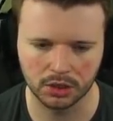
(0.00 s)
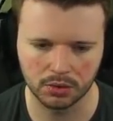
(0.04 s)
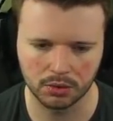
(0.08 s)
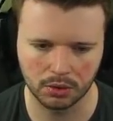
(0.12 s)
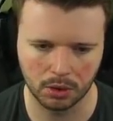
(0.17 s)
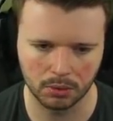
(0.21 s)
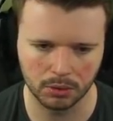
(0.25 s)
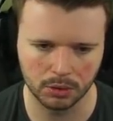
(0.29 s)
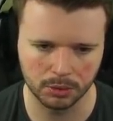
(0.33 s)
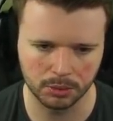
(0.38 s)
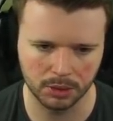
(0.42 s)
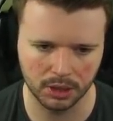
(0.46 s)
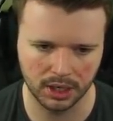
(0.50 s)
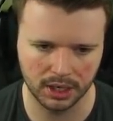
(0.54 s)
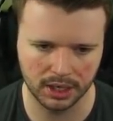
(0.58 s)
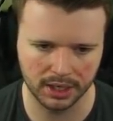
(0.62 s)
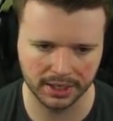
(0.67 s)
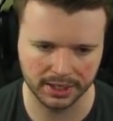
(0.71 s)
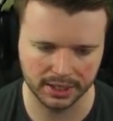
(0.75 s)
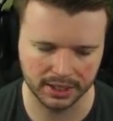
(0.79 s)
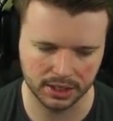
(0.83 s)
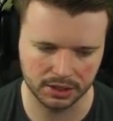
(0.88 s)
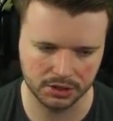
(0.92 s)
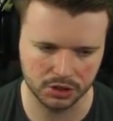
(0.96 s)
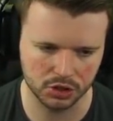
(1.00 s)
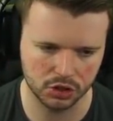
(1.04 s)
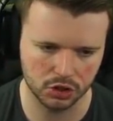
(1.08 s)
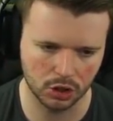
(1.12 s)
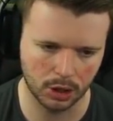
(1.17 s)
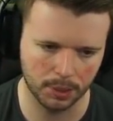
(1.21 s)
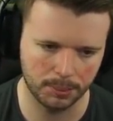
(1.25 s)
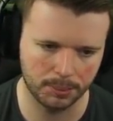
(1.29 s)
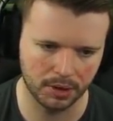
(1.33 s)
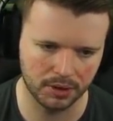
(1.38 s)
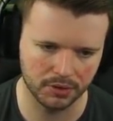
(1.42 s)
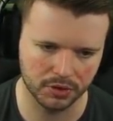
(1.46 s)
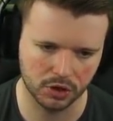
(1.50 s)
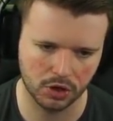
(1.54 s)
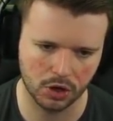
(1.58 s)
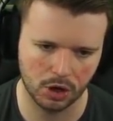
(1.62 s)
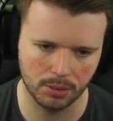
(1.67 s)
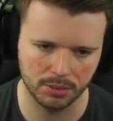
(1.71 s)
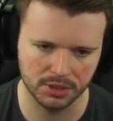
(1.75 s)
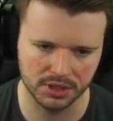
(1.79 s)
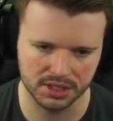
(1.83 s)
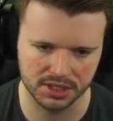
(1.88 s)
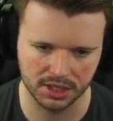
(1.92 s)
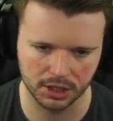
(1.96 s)
I will put a link at the top of the comment
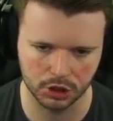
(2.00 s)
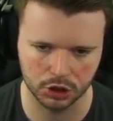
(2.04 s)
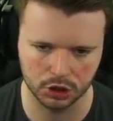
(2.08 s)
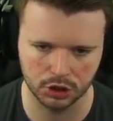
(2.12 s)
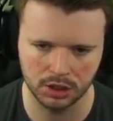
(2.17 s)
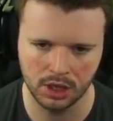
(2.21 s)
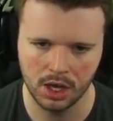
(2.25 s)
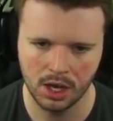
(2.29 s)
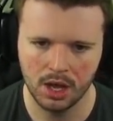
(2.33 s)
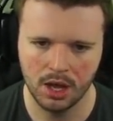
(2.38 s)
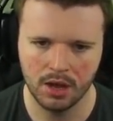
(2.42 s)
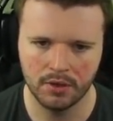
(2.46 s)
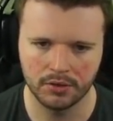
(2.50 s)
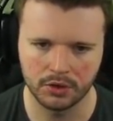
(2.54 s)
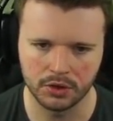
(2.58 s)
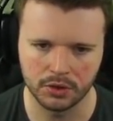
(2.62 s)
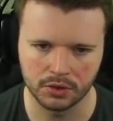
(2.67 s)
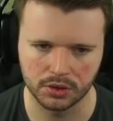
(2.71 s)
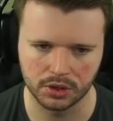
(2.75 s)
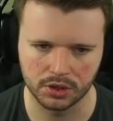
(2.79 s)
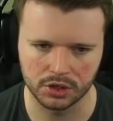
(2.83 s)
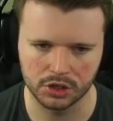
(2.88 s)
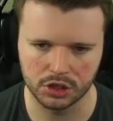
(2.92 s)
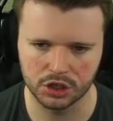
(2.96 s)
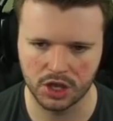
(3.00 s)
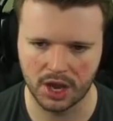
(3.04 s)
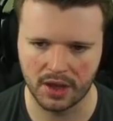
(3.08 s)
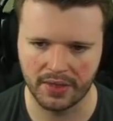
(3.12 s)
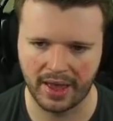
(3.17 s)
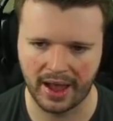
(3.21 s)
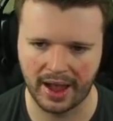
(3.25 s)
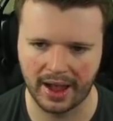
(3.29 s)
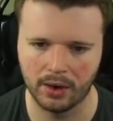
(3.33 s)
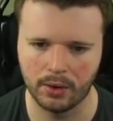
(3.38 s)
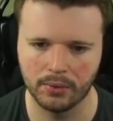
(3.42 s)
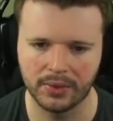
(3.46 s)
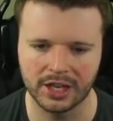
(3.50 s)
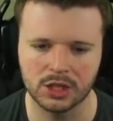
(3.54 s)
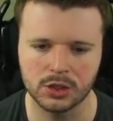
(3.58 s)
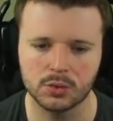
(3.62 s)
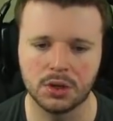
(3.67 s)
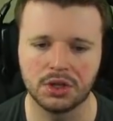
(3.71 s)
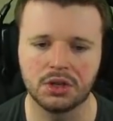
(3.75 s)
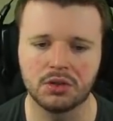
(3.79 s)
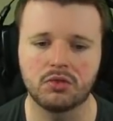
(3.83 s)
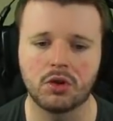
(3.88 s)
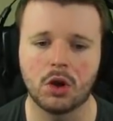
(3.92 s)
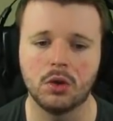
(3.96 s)
section for you guys to check that out. That's where the
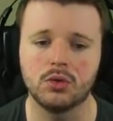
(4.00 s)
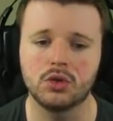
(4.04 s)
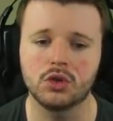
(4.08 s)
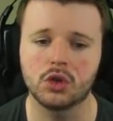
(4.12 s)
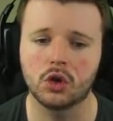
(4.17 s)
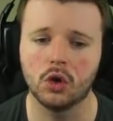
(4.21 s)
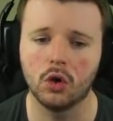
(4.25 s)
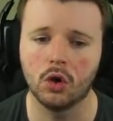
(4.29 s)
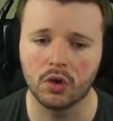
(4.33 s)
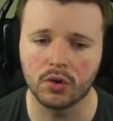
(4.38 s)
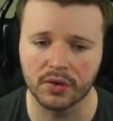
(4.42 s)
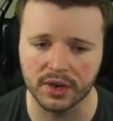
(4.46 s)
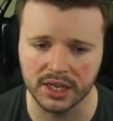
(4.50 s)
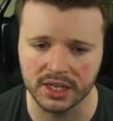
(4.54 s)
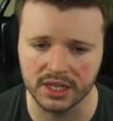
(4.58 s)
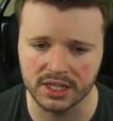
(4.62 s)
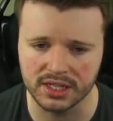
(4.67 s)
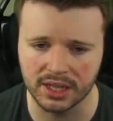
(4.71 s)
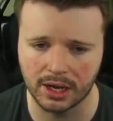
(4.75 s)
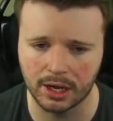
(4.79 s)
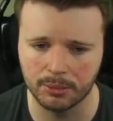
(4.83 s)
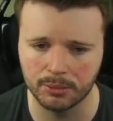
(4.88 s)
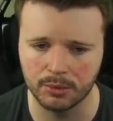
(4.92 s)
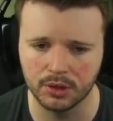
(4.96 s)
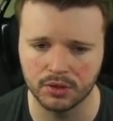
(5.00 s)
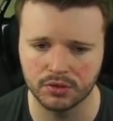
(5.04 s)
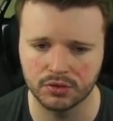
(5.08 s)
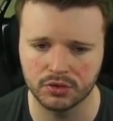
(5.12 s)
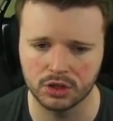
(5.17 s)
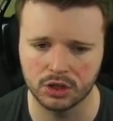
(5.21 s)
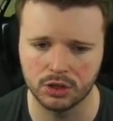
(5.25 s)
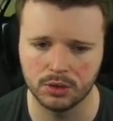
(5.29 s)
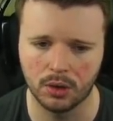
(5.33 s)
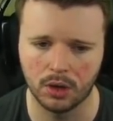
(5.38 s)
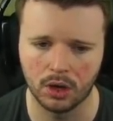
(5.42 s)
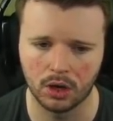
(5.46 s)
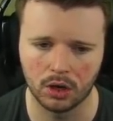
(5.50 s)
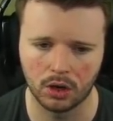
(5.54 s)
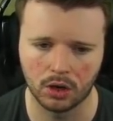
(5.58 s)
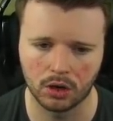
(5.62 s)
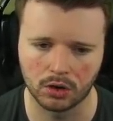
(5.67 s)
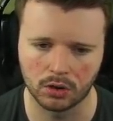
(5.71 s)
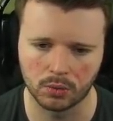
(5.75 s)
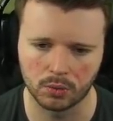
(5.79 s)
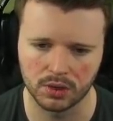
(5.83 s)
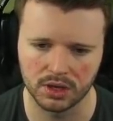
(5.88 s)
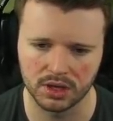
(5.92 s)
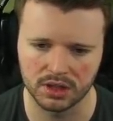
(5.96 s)
road to glory has now moved to, along
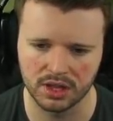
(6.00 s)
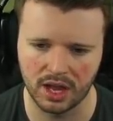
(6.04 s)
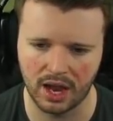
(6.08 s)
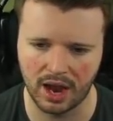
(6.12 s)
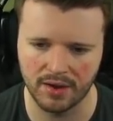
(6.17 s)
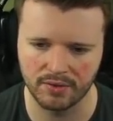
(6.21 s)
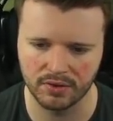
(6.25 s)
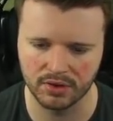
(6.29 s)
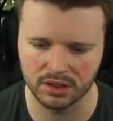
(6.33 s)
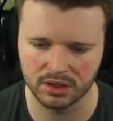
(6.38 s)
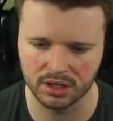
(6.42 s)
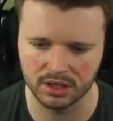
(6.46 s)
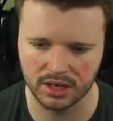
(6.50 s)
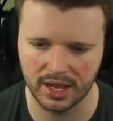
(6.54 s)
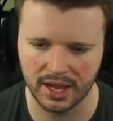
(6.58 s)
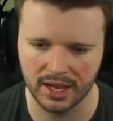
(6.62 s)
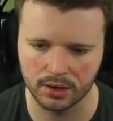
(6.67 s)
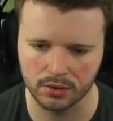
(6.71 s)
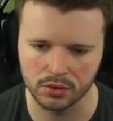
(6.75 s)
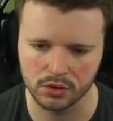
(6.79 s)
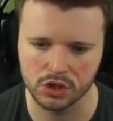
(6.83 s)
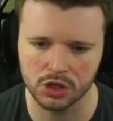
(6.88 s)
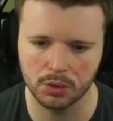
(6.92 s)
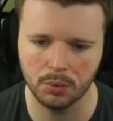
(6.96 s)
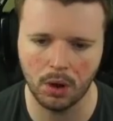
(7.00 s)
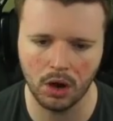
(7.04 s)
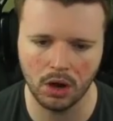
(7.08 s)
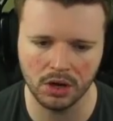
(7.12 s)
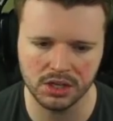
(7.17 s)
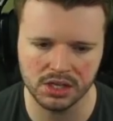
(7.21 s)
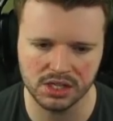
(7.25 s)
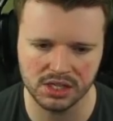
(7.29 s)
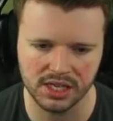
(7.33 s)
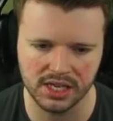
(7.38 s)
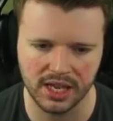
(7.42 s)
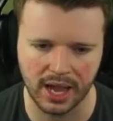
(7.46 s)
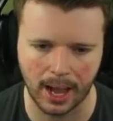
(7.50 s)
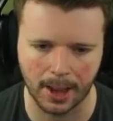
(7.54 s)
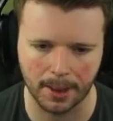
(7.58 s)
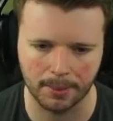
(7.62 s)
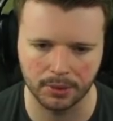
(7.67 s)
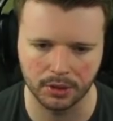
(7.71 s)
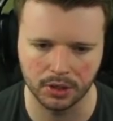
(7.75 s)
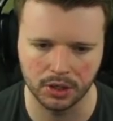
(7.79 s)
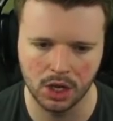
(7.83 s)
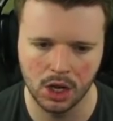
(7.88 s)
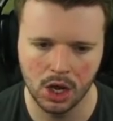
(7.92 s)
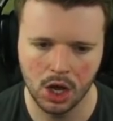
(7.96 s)
with everything else. So what I see
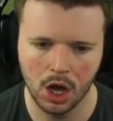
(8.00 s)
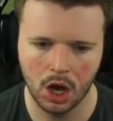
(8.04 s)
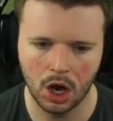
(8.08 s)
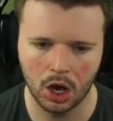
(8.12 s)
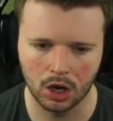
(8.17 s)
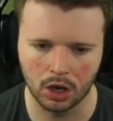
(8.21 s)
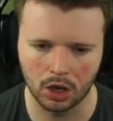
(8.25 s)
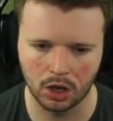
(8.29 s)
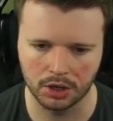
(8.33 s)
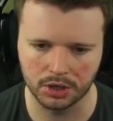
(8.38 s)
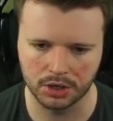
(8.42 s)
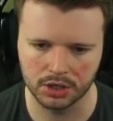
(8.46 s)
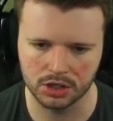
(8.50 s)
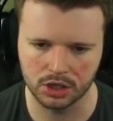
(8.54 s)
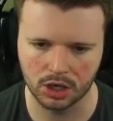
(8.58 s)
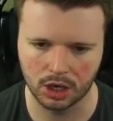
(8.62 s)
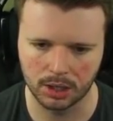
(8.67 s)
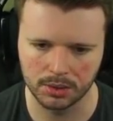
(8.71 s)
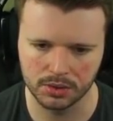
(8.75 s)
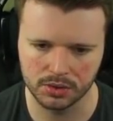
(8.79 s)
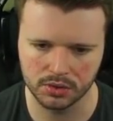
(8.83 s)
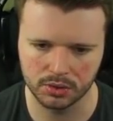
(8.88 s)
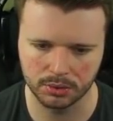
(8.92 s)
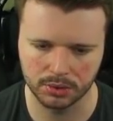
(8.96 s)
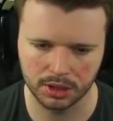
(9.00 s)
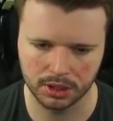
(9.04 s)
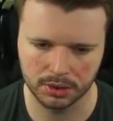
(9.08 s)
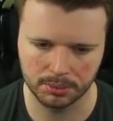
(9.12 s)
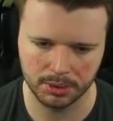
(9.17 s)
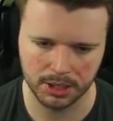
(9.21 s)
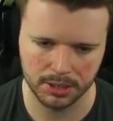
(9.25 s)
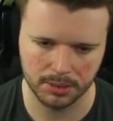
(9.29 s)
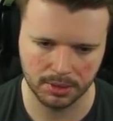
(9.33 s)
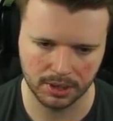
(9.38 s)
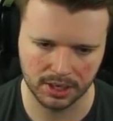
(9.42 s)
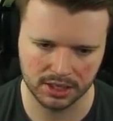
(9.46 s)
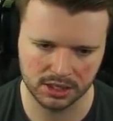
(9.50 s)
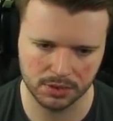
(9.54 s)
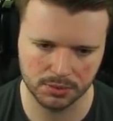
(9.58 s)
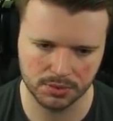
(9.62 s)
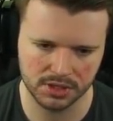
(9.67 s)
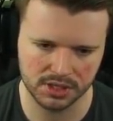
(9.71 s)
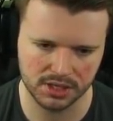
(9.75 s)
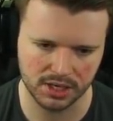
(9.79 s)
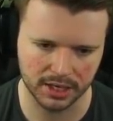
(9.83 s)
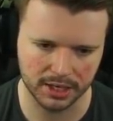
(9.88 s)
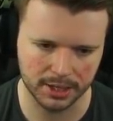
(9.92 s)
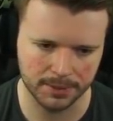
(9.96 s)
happen a lot of the times with the people, as I was
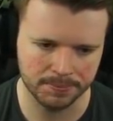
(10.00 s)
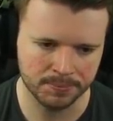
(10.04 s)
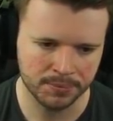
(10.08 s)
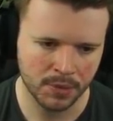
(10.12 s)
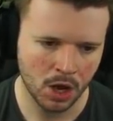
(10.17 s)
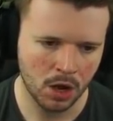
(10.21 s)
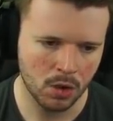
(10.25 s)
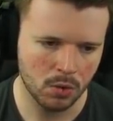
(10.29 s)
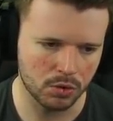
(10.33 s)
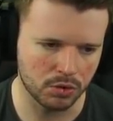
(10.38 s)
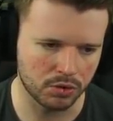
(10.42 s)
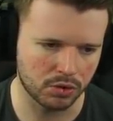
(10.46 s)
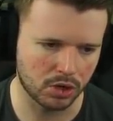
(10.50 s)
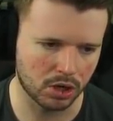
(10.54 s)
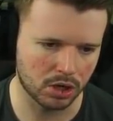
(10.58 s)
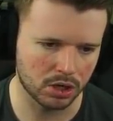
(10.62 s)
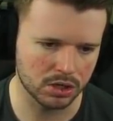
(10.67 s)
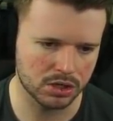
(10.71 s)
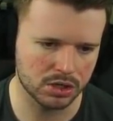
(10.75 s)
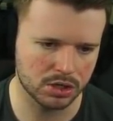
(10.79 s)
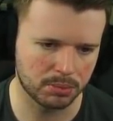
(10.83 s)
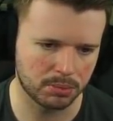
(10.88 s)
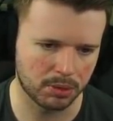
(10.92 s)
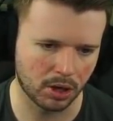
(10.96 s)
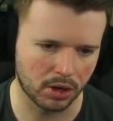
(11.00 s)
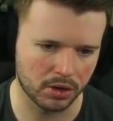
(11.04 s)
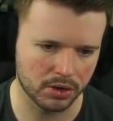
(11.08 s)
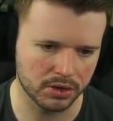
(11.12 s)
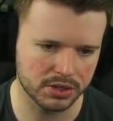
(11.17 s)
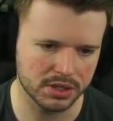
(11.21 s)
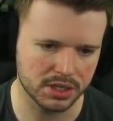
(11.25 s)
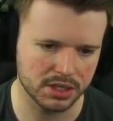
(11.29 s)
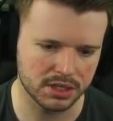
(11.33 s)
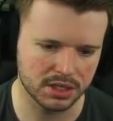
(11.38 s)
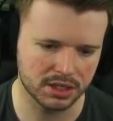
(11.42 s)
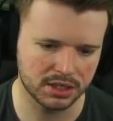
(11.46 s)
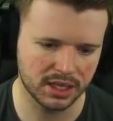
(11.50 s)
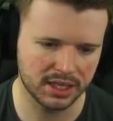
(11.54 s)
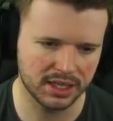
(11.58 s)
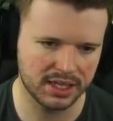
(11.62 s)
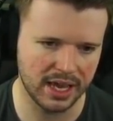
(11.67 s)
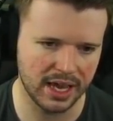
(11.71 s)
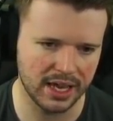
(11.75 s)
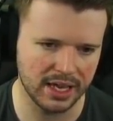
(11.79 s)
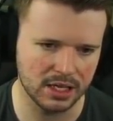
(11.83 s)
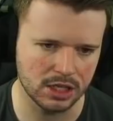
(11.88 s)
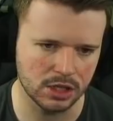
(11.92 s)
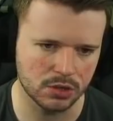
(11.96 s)
saying, with regards to blocks, is that they get
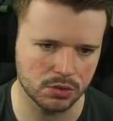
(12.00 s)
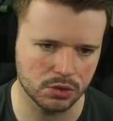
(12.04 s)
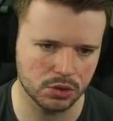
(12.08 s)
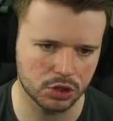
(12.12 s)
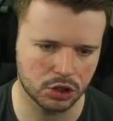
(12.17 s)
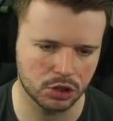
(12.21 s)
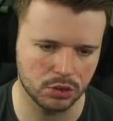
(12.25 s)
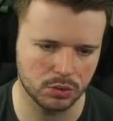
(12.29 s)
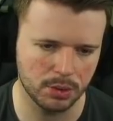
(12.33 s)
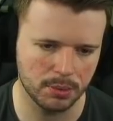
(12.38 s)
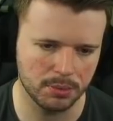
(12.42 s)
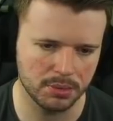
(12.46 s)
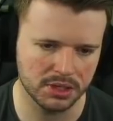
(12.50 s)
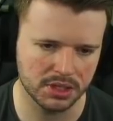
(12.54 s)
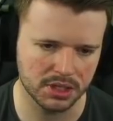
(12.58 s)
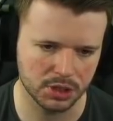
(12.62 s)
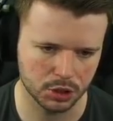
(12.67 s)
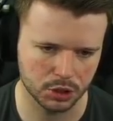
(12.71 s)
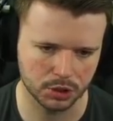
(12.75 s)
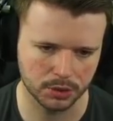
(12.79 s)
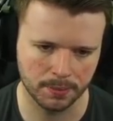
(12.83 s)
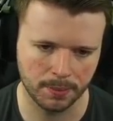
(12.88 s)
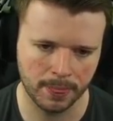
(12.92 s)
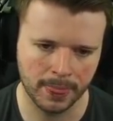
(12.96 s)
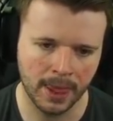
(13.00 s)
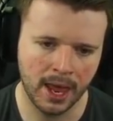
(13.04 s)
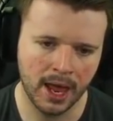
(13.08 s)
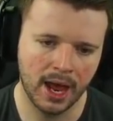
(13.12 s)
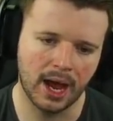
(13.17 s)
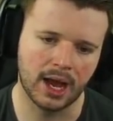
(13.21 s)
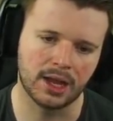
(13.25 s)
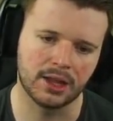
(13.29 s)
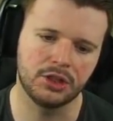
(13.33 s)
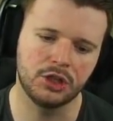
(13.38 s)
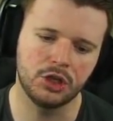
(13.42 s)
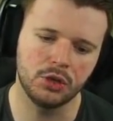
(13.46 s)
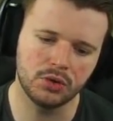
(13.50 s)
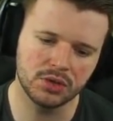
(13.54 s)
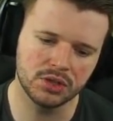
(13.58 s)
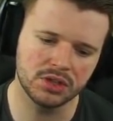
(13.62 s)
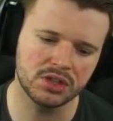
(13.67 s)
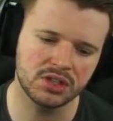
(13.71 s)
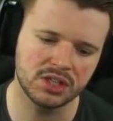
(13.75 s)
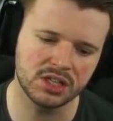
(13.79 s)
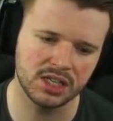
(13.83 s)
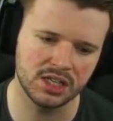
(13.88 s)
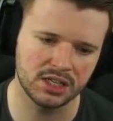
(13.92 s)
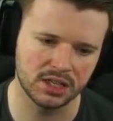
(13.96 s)
into a shooting position, and you can
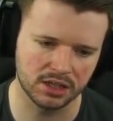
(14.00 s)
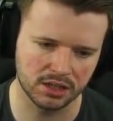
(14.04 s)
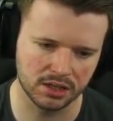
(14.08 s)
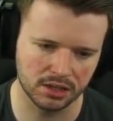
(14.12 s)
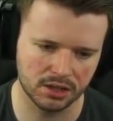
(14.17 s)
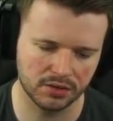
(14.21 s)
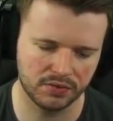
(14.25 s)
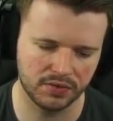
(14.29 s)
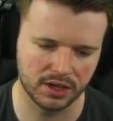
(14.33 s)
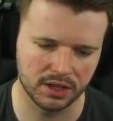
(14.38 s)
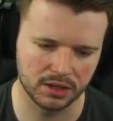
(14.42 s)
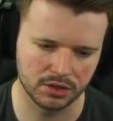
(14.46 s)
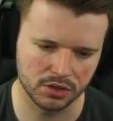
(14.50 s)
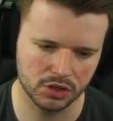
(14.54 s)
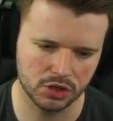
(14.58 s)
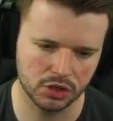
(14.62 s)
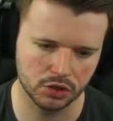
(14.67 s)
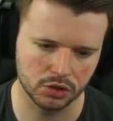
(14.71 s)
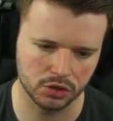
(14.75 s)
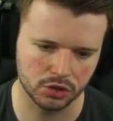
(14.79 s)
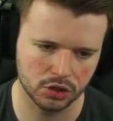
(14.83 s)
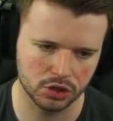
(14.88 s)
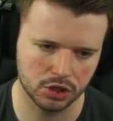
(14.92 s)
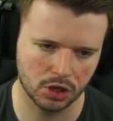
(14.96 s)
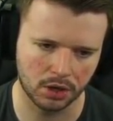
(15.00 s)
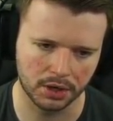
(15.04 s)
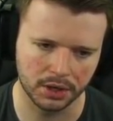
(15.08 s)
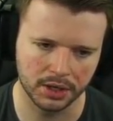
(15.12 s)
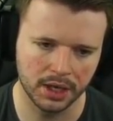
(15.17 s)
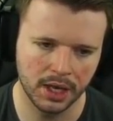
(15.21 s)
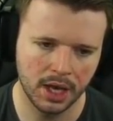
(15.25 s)
see that the defender's touch tight.